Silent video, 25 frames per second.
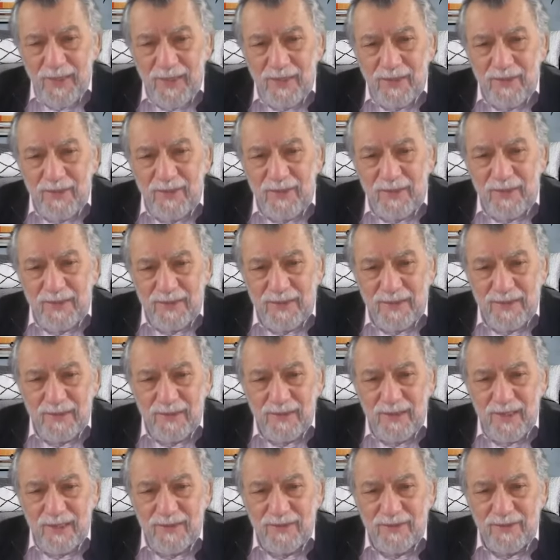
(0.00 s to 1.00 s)
this
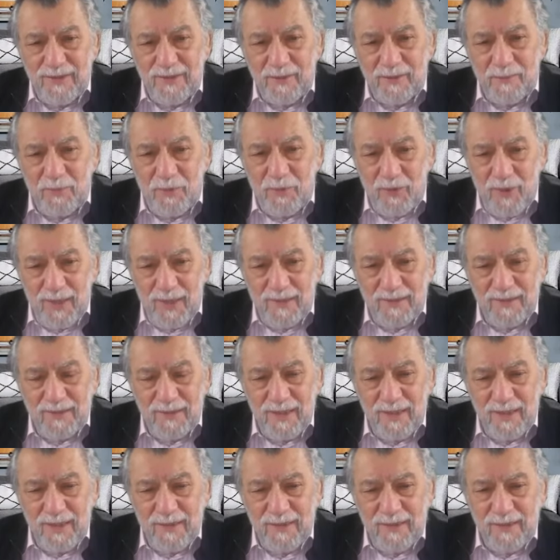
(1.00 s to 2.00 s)
cleansing
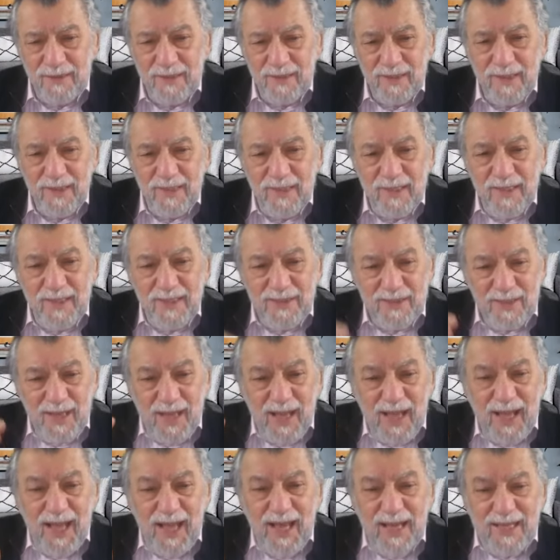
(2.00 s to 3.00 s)
process is a
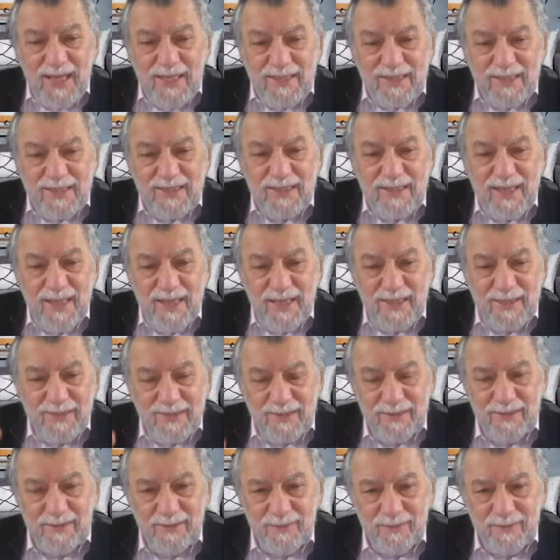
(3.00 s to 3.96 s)
high state.